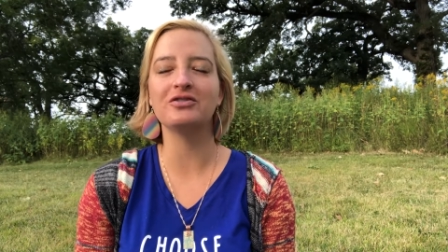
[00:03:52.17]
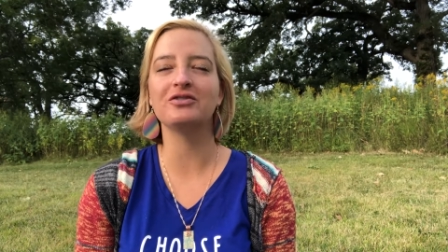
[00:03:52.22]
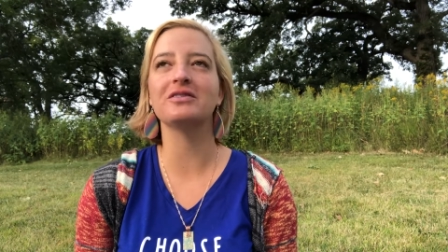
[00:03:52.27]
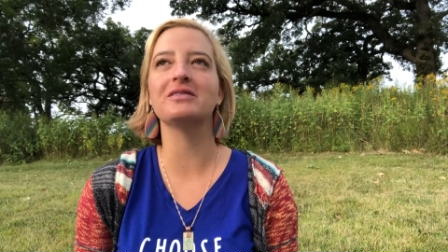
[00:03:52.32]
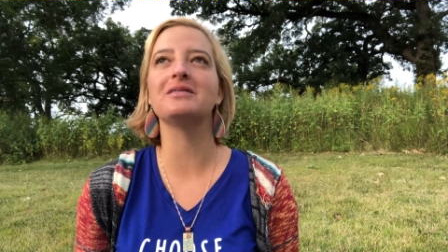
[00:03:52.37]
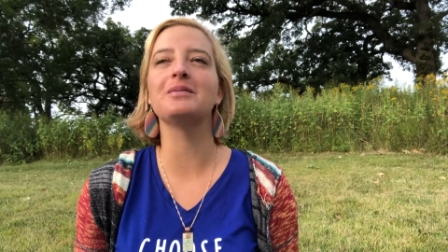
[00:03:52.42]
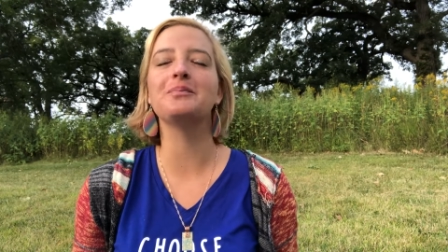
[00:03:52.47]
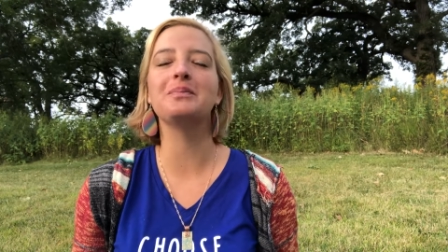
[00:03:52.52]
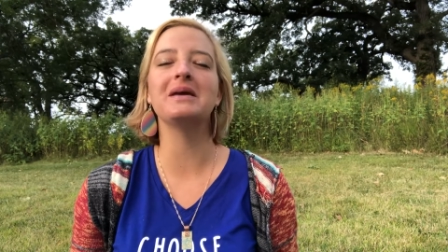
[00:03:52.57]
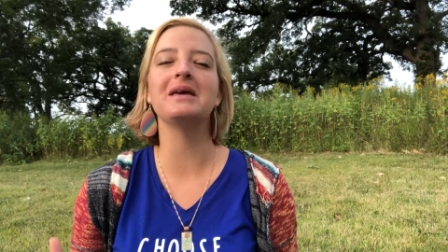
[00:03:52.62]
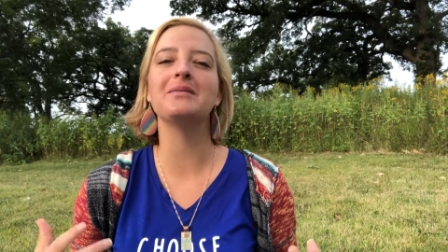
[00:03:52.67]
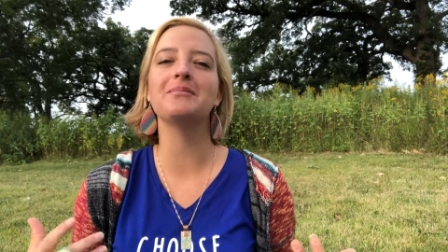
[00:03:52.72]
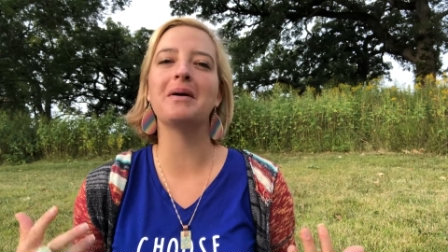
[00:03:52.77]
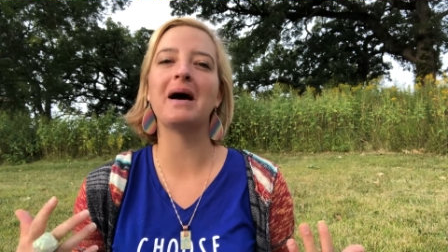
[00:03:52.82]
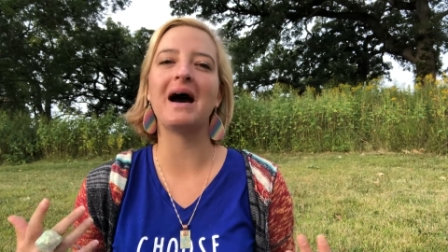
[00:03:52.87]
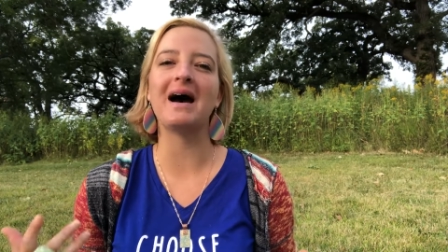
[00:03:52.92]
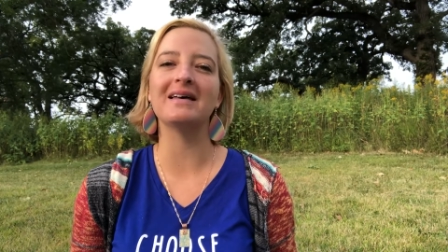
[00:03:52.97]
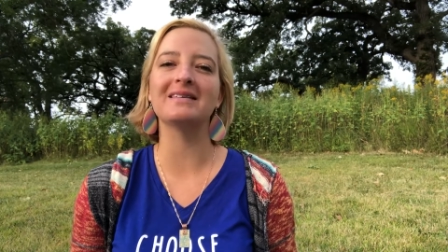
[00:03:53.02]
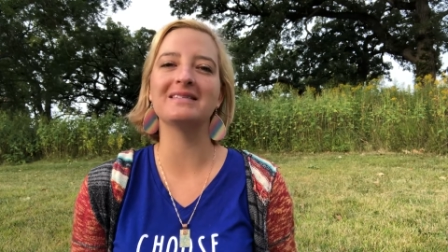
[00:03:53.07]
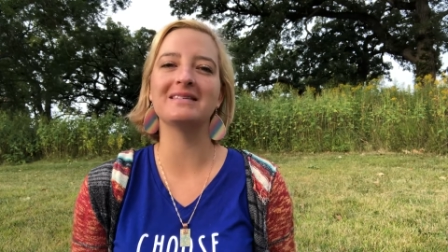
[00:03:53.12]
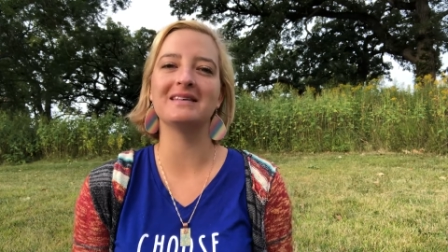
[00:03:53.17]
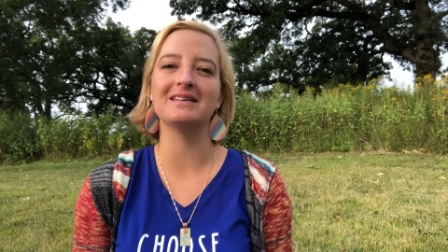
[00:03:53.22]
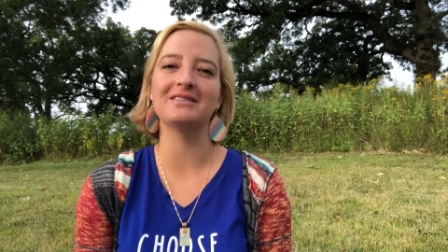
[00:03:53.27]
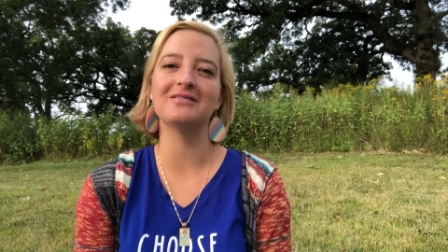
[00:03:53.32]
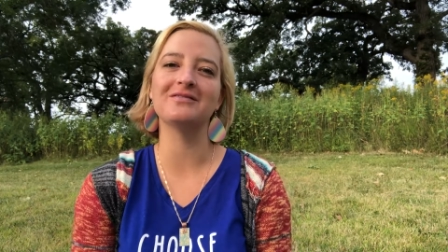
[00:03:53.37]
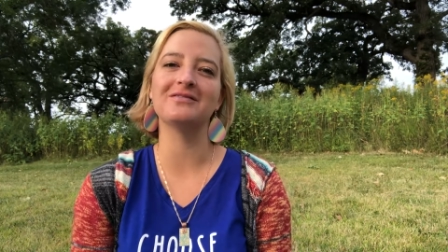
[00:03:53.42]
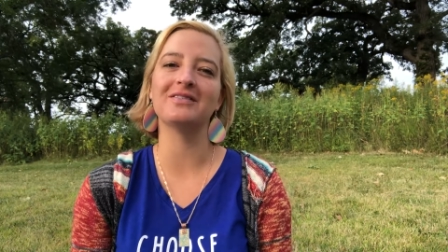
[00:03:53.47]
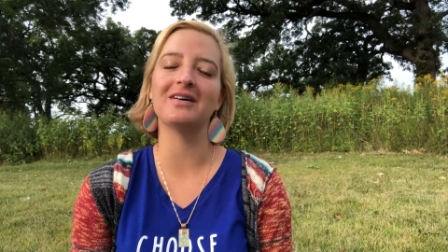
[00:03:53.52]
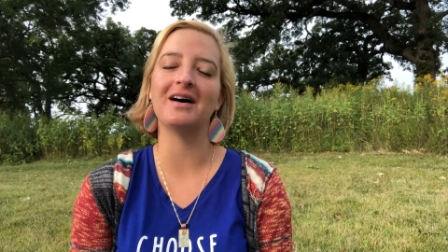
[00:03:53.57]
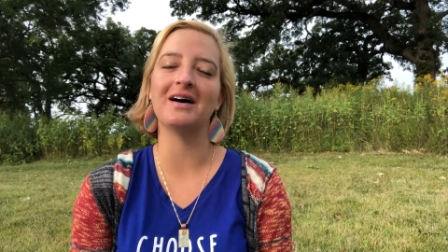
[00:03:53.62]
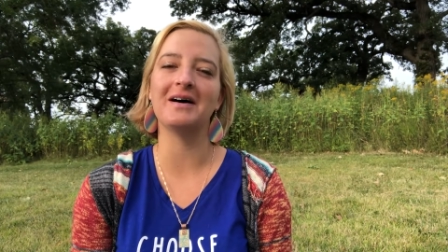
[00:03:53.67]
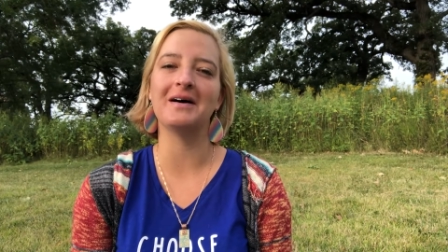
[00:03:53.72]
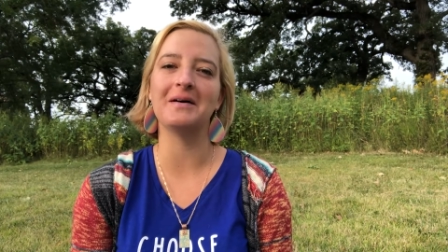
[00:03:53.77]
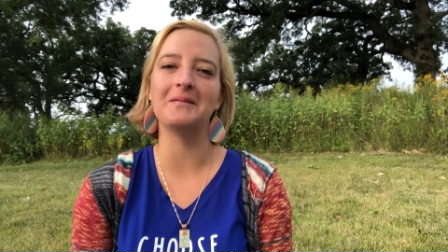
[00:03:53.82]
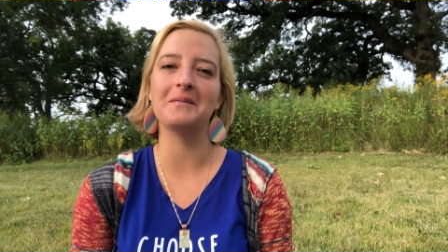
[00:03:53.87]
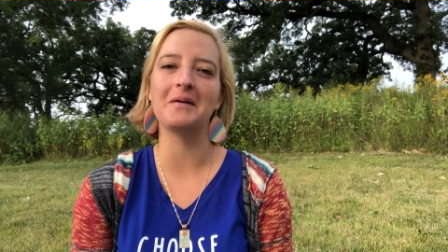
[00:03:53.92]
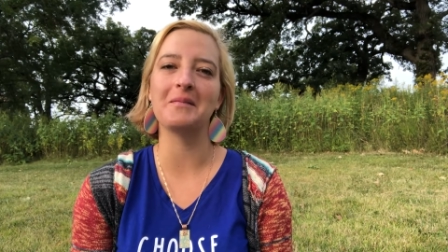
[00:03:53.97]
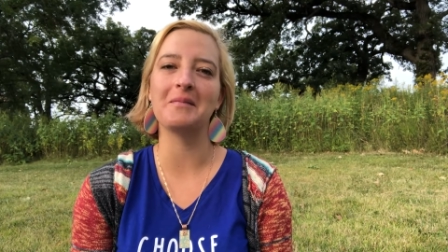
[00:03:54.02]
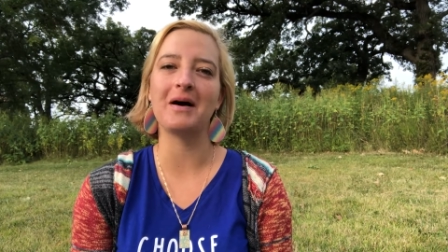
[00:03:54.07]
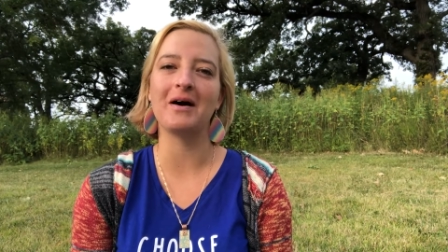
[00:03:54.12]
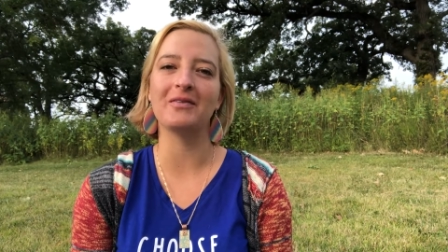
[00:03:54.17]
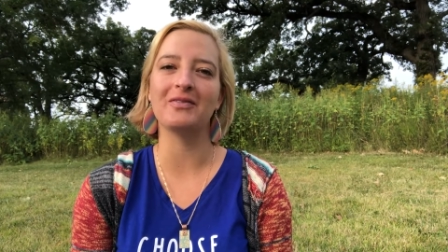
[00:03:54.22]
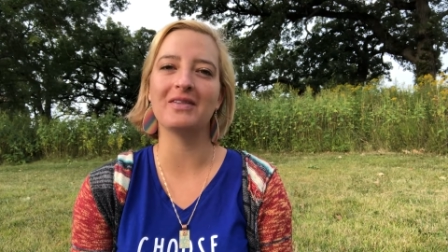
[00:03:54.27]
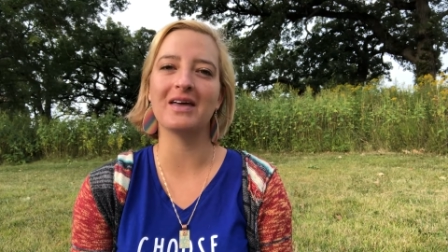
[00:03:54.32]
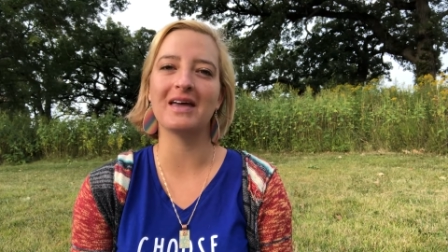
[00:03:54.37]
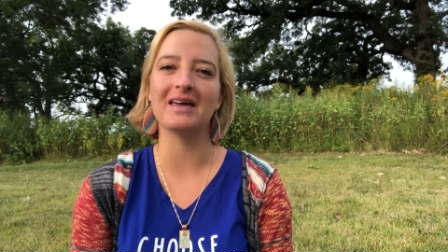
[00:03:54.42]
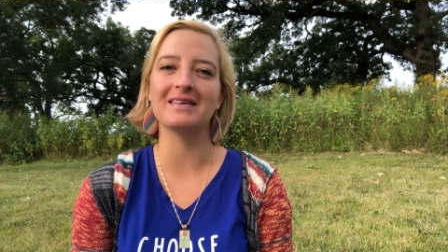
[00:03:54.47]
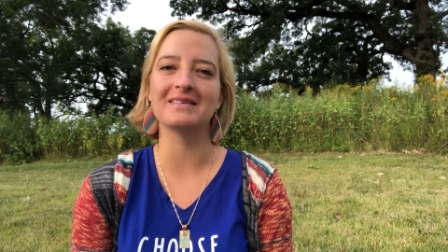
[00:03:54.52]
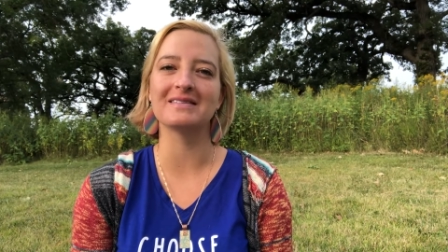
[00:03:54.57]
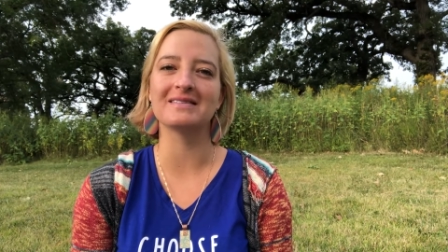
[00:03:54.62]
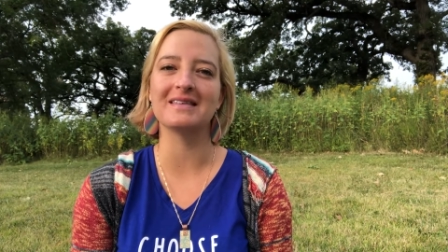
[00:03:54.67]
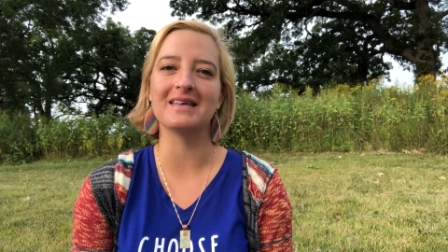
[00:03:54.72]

Just being positive about things